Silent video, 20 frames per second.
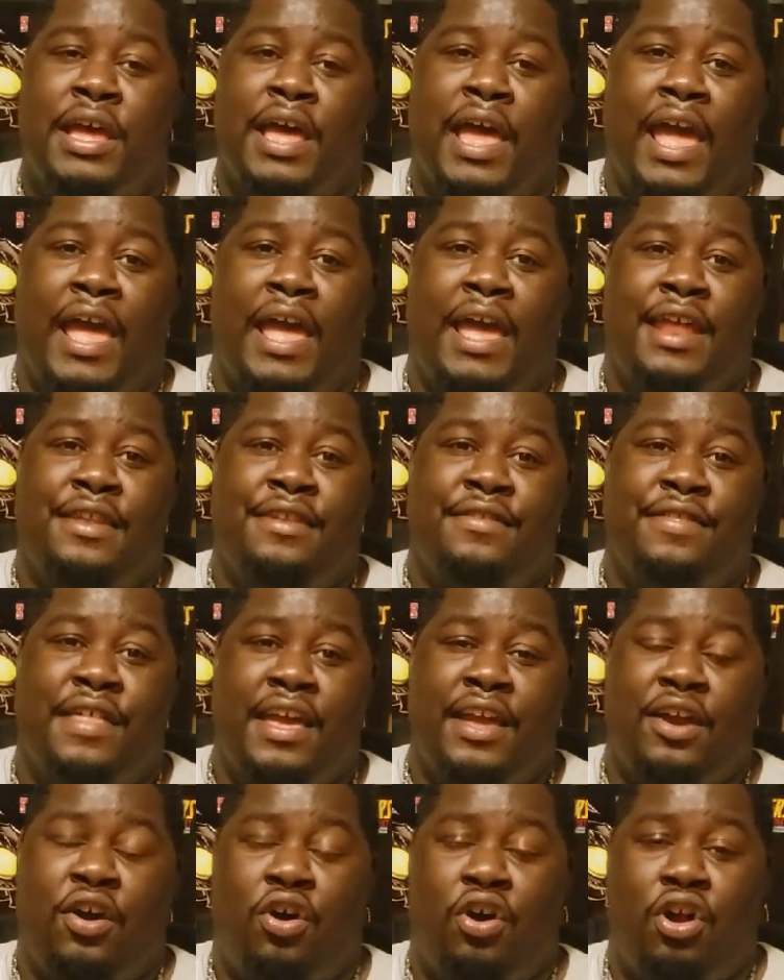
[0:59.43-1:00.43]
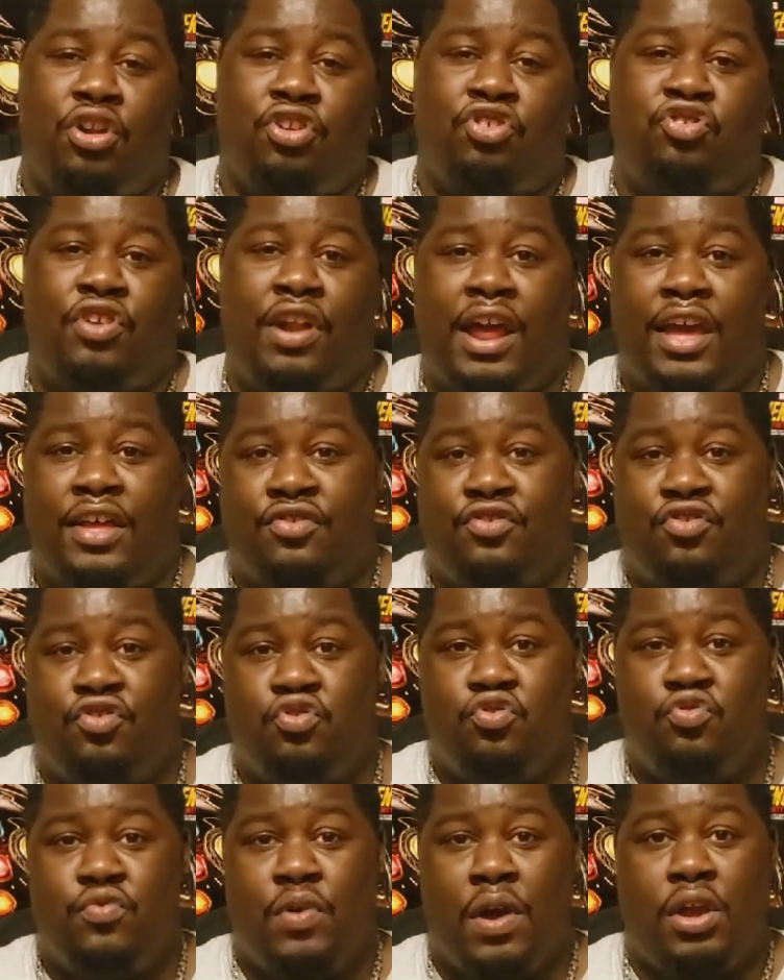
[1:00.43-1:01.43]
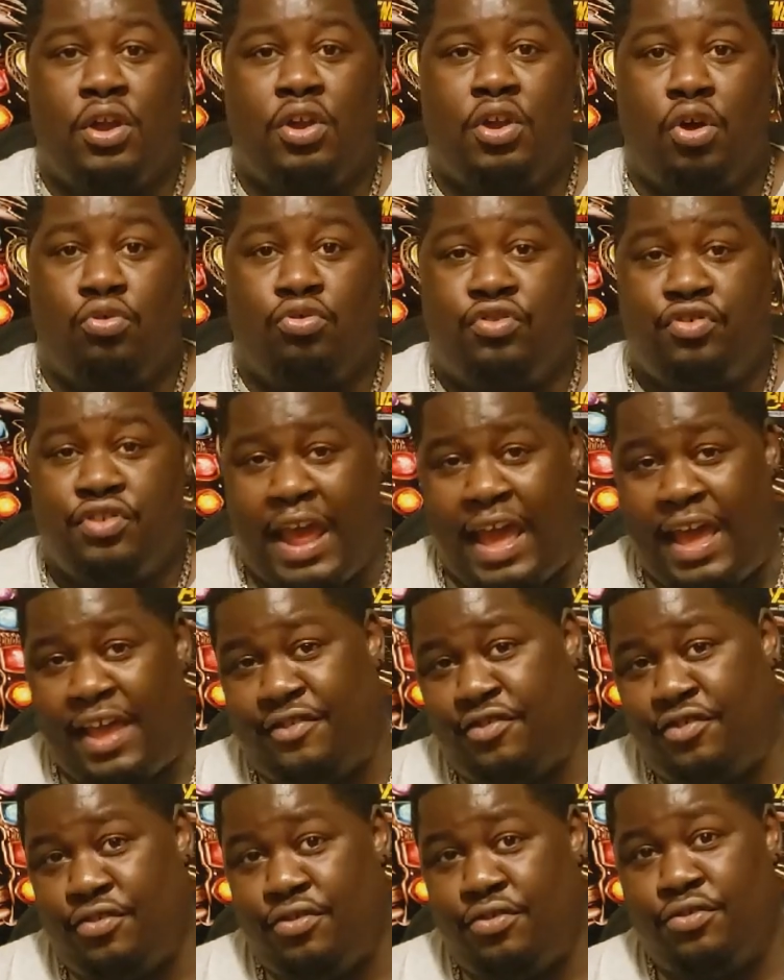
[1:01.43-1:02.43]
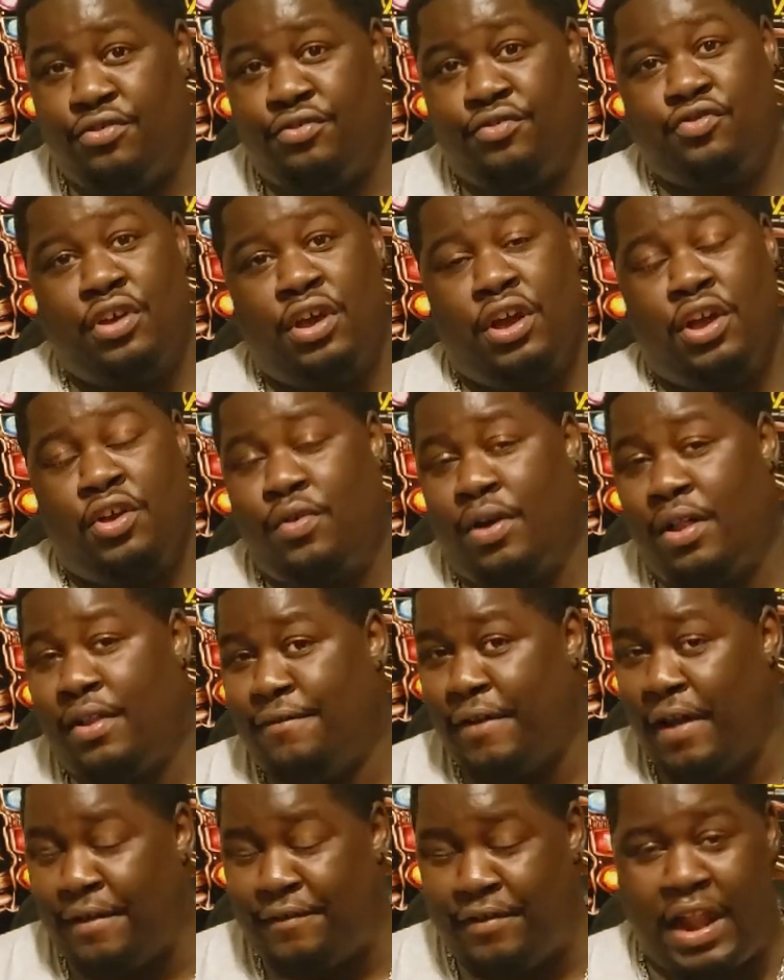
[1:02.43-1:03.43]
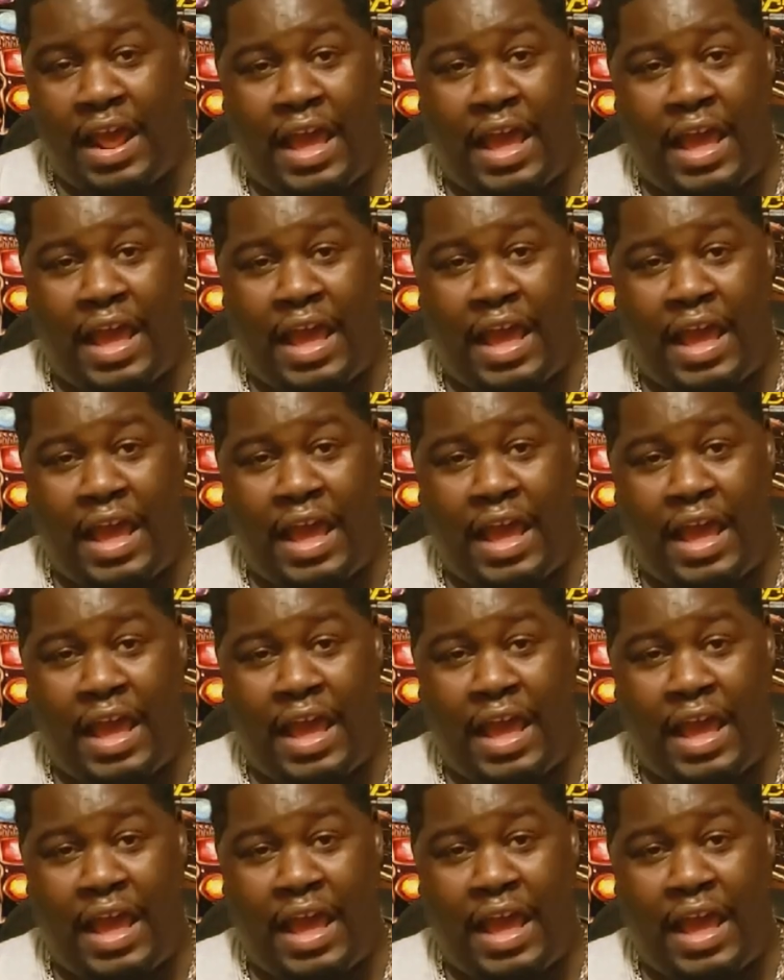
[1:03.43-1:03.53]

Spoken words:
and they are trying to go to nationals, qualify for